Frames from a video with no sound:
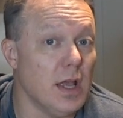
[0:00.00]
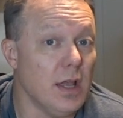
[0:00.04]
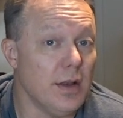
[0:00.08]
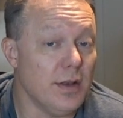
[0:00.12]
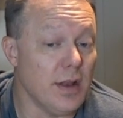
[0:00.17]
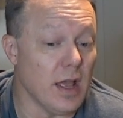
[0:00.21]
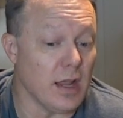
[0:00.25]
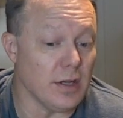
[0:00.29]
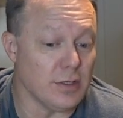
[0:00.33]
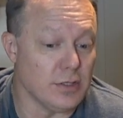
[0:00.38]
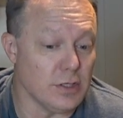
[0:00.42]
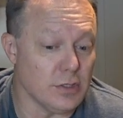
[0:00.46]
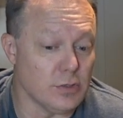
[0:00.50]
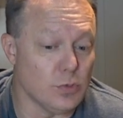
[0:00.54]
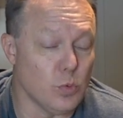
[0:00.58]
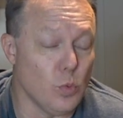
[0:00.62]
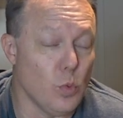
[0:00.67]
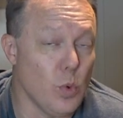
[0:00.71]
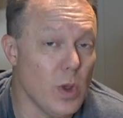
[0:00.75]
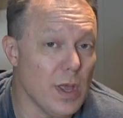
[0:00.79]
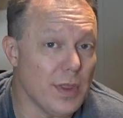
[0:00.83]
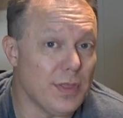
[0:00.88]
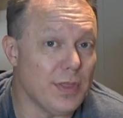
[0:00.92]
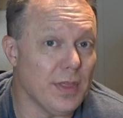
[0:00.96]
not just
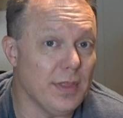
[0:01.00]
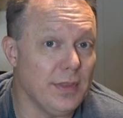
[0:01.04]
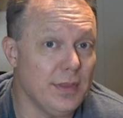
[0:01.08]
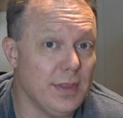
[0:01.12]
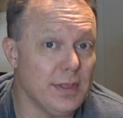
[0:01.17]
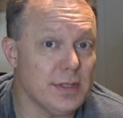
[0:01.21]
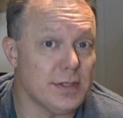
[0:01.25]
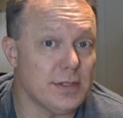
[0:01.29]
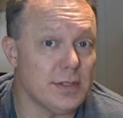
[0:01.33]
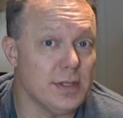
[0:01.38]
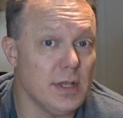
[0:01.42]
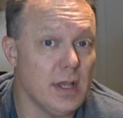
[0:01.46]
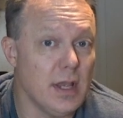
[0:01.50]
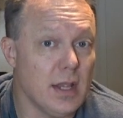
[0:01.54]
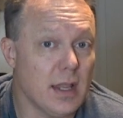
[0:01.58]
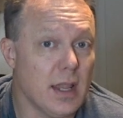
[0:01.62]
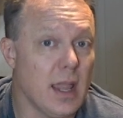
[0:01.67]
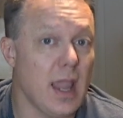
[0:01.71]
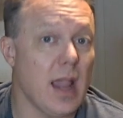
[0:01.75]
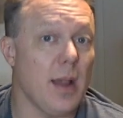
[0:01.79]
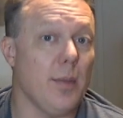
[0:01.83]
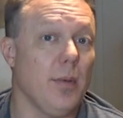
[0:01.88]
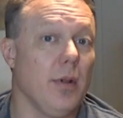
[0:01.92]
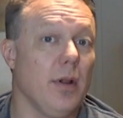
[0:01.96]
with this
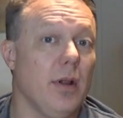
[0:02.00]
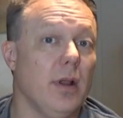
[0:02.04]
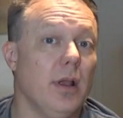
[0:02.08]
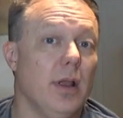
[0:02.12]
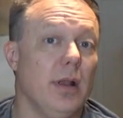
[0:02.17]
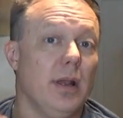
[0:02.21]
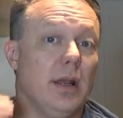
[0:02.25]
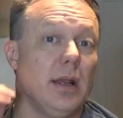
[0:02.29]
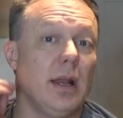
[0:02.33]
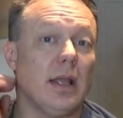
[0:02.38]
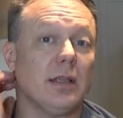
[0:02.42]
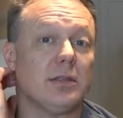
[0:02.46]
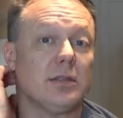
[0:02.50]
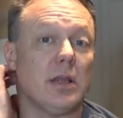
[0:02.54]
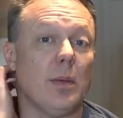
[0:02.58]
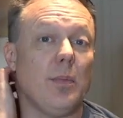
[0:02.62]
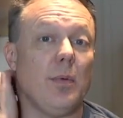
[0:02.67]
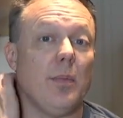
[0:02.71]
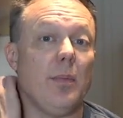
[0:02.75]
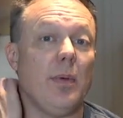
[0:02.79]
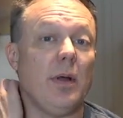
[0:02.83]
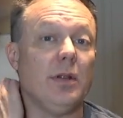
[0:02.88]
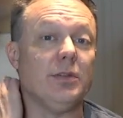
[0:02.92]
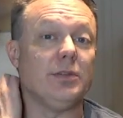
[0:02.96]
camera in the next couple
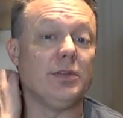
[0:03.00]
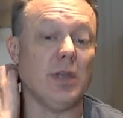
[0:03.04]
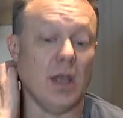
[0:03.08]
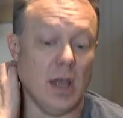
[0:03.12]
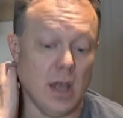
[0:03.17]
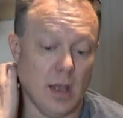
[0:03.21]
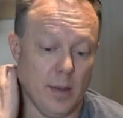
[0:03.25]
of months,